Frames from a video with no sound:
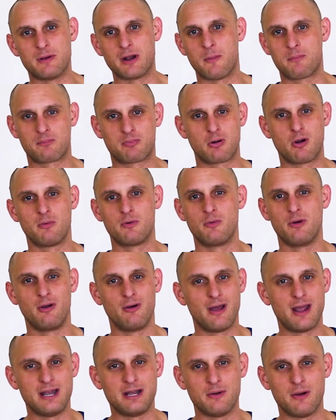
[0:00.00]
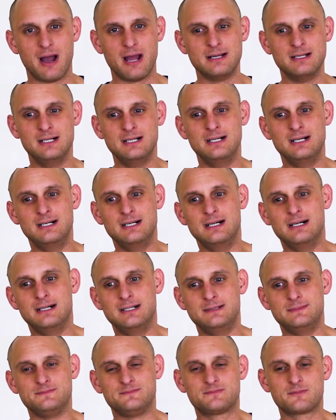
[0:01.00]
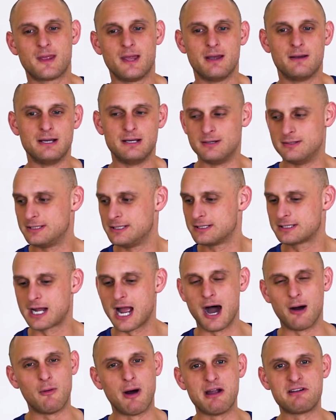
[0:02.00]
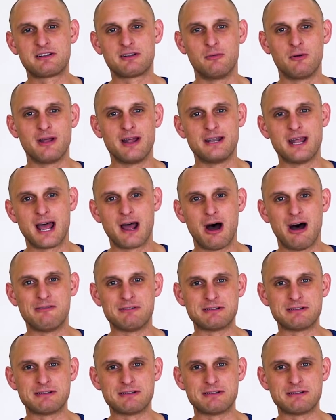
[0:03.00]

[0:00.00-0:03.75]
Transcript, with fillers: but I probably will anyway. Uh, can't wait till the day I'll